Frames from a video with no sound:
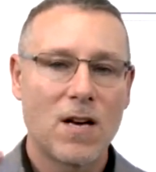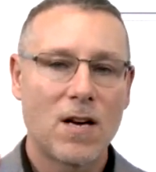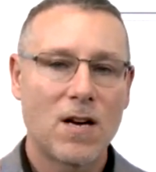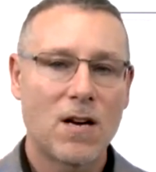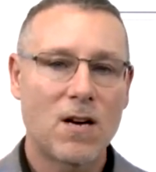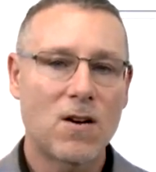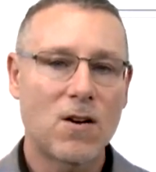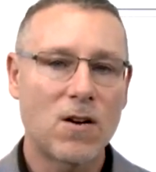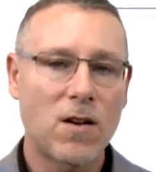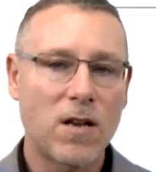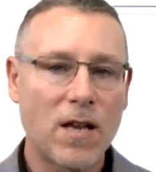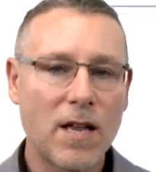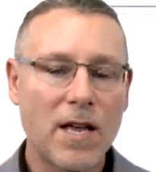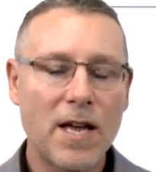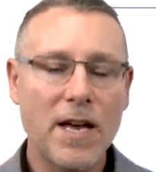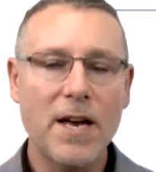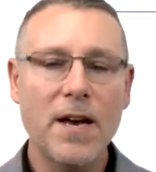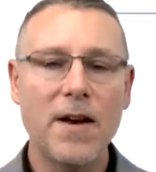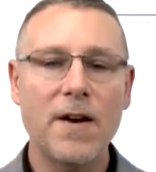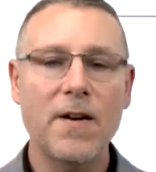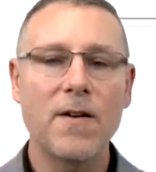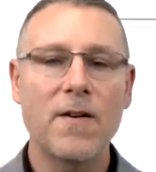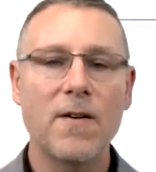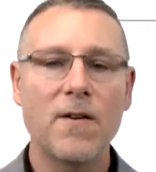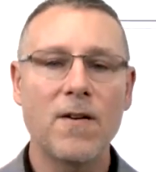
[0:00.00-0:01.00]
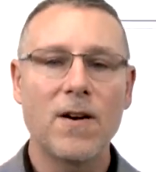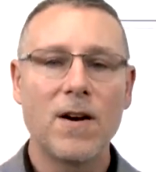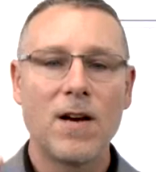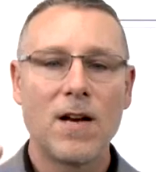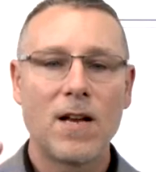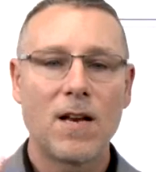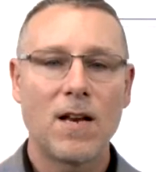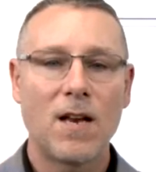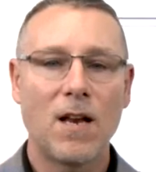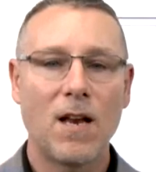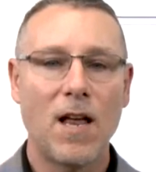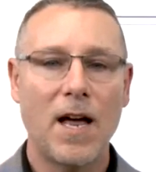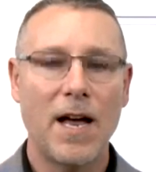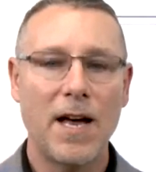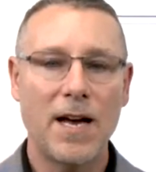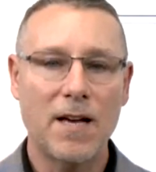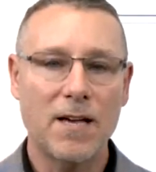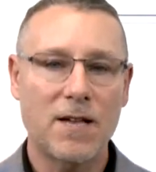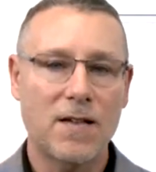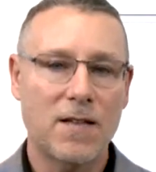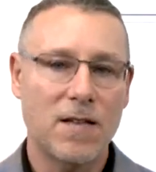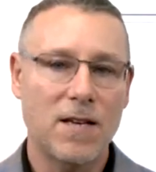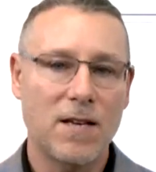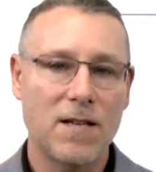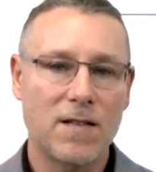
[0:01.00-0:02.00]
clear
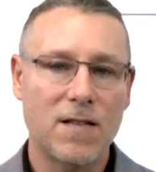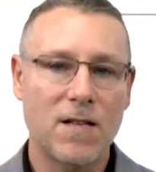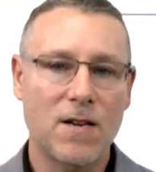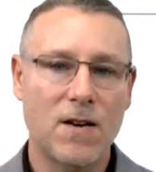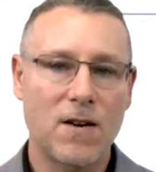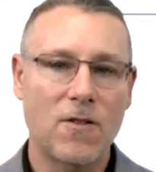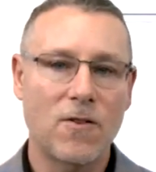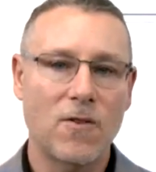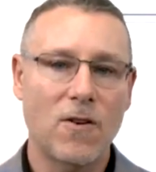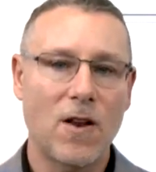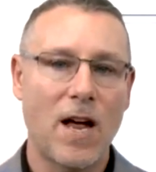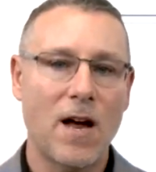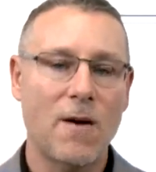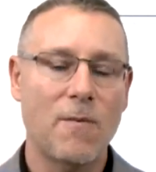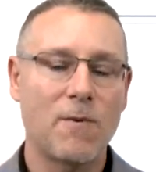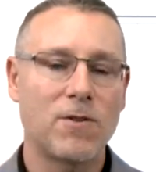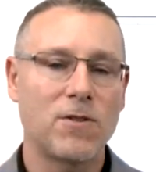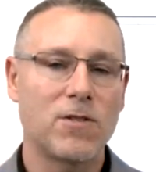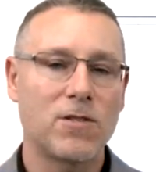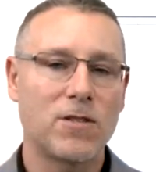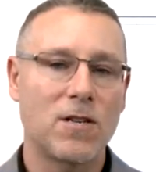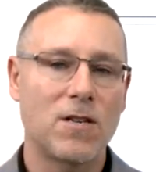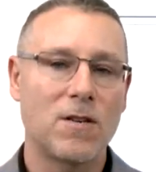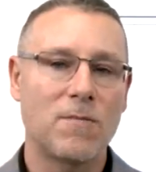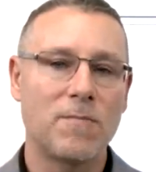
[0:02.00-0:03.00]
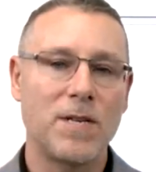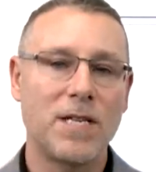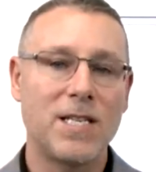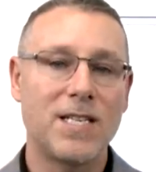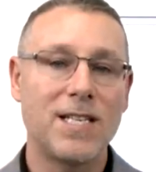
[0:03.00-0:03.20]
legacies that other languages are going to be